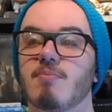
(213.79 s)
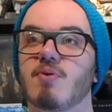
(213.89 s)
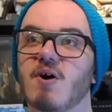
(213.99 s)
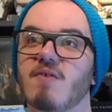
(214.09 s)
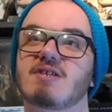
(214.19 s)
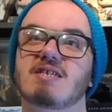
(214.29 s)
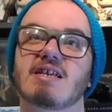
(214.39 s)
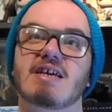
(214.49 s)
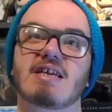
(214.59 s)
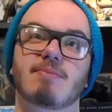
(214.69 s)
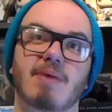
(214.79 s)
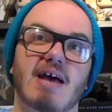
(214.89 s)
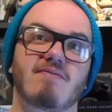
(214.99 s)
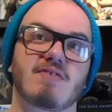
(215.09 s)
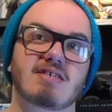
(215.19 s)
But obviously the
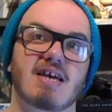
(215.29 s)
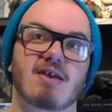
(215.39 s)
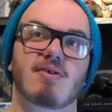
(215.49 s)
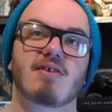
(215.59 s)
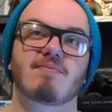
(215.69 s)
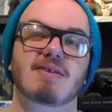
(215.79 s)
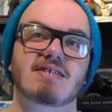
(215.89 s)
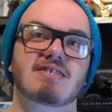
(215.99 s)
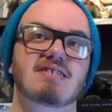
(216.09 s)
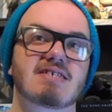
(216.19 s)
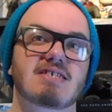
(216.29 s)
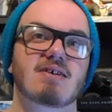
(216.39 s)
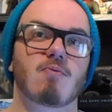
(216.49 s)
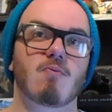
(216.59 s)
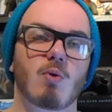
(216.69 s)
bad thing to take away from this is,
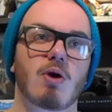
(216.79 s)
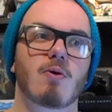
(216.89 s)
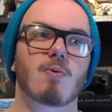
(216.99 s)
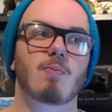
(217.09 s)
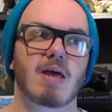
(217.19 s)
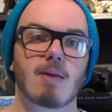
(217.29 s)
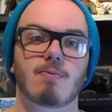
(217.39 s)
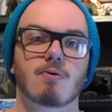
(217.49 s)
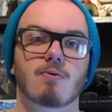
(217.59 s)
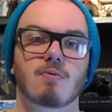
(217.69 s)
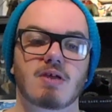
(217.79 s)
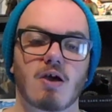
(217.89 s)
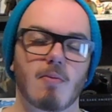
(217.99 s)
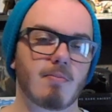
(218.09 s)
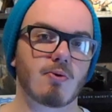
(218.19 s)
will people
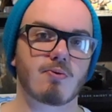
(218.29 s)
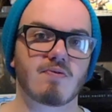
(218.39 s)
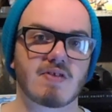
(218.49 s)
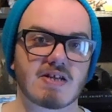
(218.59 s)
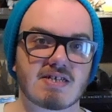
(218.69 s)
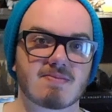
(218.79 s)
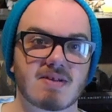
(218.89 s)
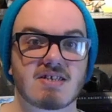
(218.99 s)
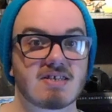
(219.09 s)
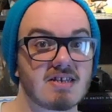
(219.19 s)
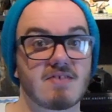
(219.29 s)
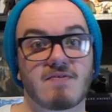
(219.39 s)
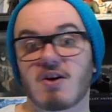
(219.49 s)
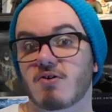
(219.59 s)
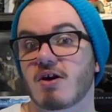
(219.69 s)
get on board with this as much as they did
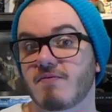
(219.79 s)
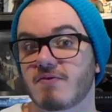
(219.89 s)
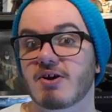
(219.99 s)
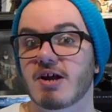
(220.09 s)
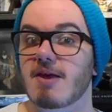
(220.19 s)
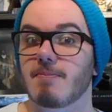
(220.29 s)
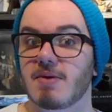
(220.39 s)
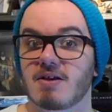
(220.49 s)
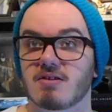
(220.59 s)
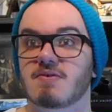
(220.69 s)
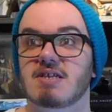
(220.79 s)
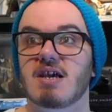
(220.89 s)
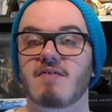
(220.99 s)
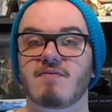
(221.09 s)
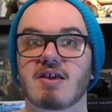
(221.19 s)
Far Cry three? Because
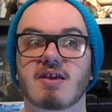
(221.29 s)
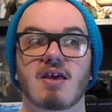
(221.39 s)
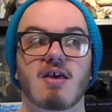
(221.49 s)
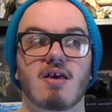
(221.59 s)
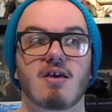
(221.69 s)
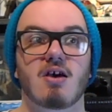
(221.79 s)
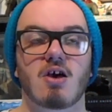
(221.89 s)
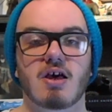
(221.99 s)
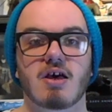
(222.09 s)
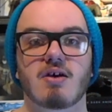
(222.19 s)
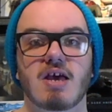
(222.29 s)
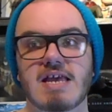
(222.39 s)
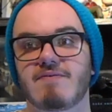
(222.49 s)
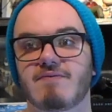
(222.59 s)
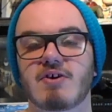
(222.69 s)
obviously I think at
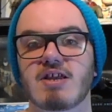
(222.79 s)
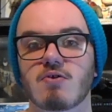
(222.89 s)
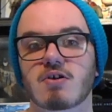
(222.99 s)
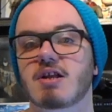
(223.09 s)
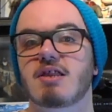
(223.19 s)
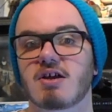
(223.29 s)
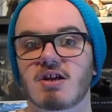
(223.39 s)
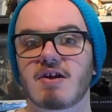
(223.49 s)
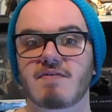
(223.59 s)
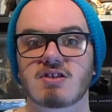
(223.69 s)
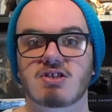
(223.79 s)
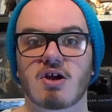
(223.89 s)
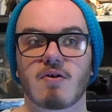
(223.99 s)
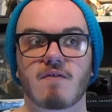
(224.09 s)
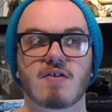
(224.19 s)
E three you're gonna, they're going to have to
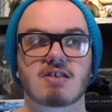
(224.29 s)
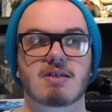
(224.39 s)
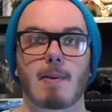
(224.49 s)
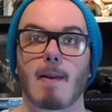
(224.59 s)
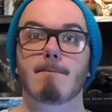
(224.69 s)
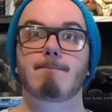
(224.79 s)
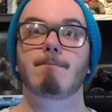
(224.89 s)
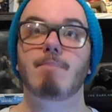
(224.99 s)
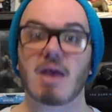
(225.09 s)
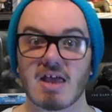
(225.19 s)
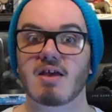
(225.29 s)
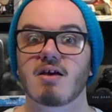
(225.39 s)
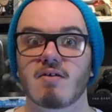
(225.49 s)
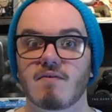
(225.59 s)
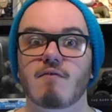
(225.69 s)
show off something big
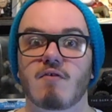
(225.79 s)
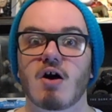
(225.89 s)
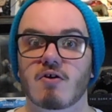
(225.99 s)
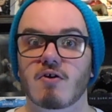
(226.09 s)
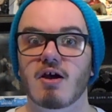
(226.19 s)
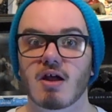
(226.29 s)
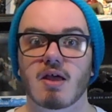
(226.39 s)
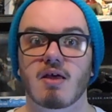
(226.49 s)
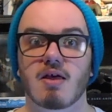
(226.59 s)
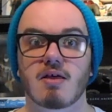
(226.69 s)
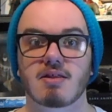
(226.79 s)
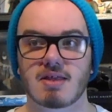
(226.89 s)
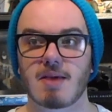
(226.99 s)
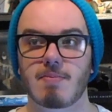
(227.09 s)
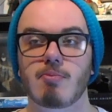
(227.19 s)
for Far Cry
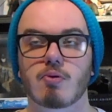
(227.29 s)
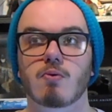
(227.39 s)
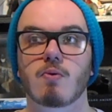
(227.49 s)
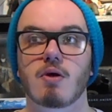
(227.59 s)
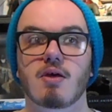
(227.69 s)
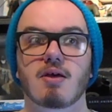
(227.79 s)
to get people